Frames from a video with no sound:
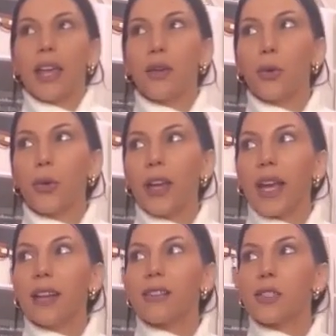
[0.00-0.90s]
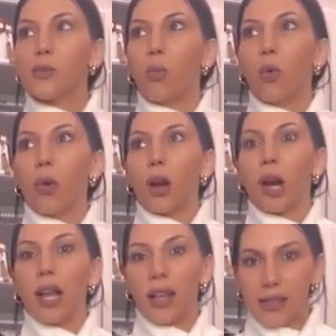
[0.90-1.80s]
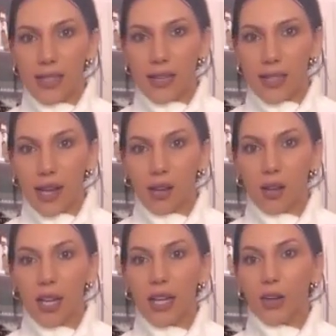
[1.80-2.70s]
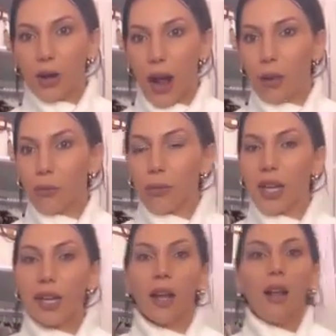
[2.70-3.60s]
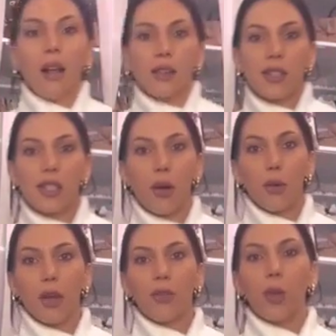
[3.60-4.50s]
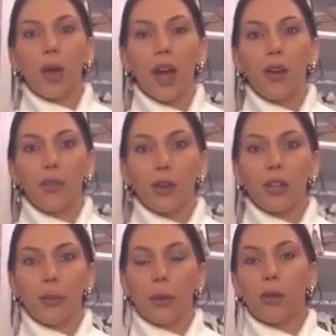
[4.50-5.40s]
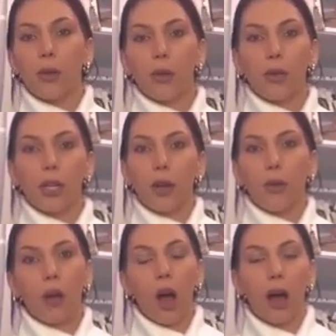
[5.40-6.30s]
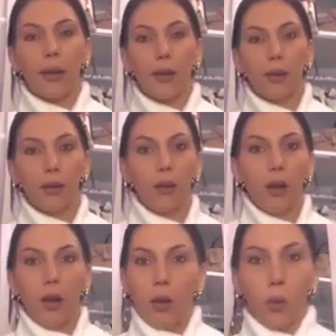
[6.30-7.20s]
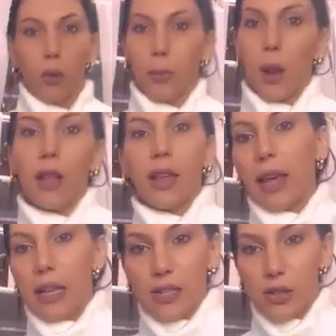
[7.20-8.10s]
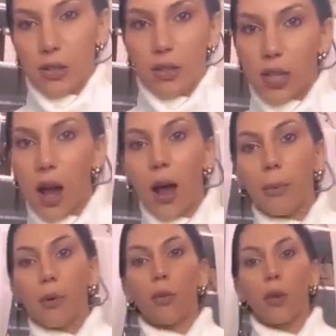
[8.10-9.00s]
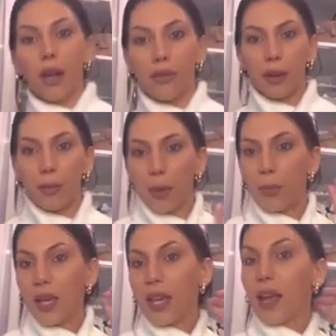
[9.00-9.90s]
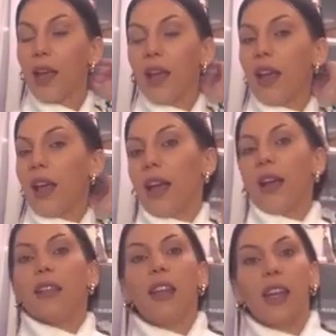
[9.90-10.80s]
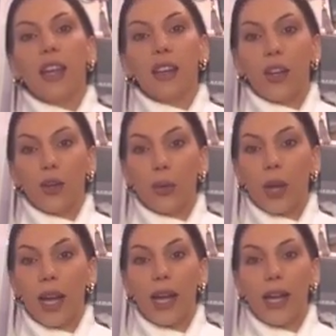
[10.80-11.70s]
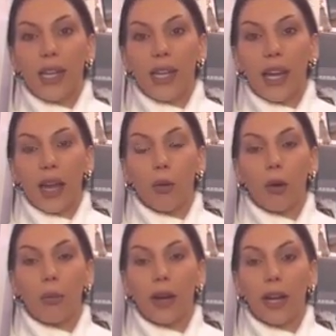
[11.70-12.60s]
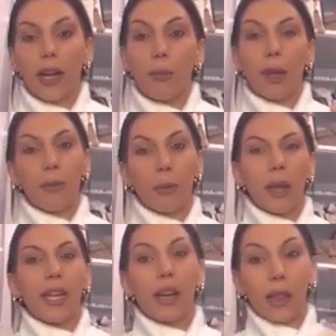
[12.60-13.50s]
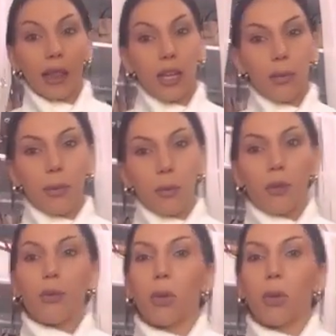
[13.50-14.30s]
It creates more detail in your outfit. So if you have your typical, you know, cotton or polyester top or whatever it may be, then you can incorporate it and maybe make it a little bit more